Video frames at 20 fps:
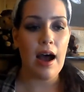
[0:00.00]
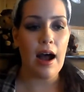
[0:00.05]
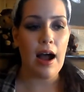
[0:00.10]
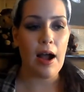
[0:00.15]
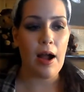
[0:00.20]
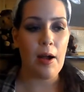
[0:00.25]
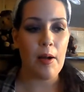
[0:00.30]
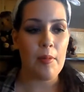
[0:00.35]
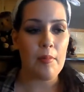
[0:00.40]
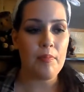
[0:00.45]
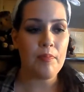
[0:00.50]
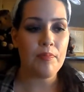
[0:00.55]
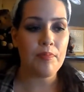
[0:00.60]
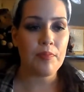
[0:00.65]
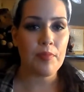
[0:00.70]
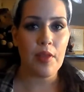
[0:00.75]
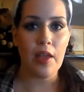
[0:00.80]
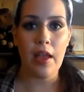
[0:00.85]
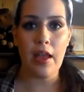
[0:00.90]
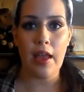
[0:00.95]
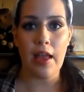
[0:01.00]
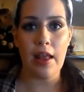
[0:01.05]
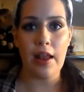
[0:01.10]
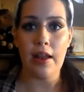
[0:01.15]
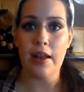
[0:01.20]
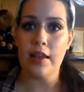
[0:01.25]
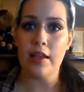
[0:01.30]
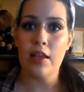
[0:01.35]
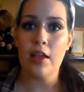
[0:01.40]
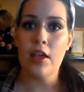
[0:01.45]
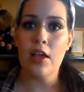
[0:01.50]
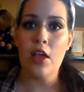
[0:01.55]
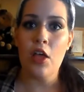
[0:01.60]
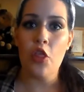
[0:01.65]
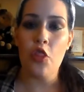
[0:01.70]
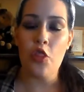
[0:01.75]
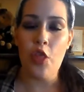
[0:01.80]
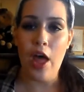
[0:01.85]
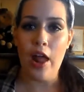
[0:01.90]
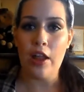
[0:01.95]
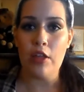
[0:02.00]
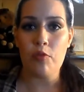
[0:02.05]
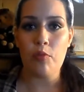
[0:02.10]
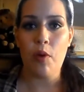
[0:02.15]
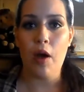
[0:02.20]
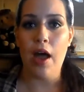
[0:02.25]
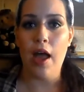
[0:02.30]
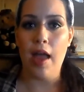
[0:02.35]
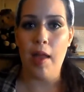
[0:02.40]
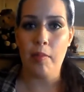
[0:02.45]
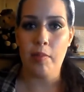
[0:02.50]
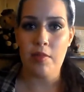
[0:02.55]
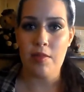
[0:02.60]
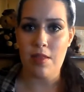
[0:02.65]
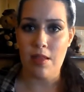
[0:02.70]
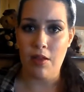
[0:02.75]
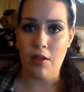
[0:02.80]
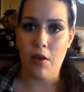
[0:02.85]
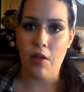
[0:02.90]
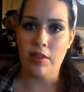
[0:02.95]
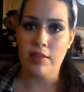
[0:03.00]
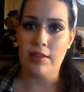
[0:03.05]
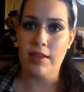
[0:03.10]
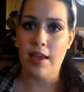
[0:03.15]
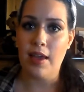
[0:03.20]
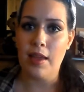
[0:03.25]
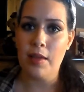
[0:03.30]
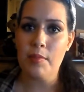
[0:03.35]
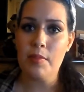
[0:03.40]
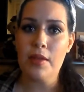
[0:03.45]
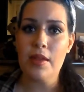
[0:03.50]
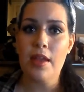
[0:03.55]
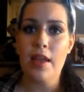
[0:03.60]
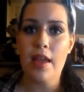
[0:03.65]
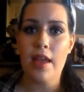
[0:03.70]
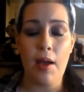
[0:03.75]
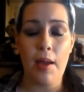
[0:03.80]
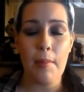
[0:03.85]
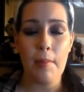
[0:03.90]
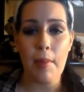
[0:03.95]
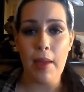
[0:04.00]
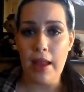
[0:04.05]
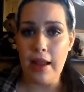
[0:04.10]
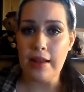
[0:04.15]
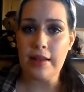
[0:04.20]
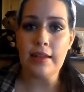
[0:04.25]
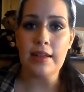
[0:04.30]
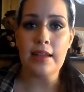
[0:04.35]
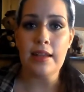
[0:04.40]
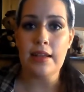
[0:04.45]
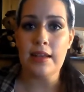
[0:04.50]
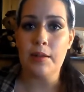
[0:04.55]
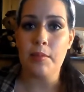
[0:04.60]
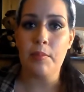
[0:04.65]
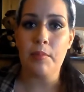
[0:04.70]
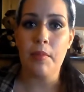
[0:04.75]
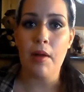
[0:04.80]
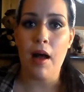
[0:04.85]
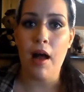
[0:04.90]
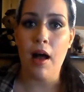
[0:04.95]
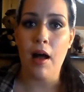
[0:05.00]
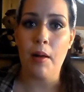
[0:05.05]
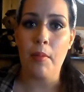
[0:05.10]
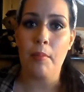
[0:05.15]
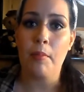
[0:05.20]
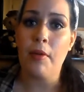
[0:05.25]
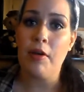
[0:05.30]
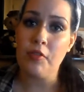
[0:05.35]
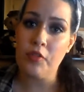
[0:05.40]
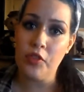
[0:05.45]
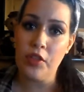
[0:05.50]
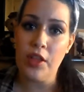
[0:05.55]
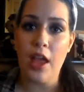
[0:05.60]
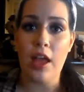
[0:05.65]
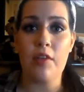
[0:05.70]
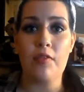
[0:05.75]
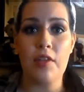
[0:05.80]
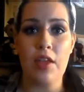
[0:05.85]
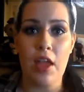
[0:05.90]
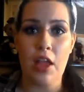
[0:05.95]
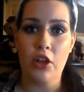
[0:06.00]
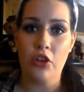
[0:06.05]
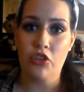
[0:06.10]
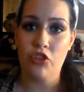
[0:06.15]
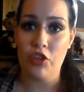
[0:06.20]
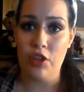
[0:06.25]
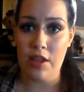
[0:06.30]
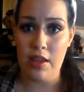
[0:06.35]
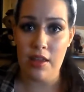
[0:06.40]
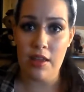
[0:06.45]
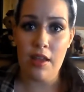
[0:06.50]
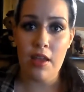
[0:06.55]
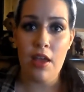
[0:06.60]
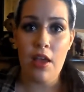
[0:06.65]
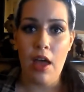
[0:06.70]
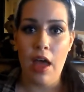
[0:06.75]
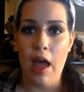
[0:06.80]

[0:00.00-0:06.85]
And that is why I'm sick all the time. So I may need, monthly IVIG.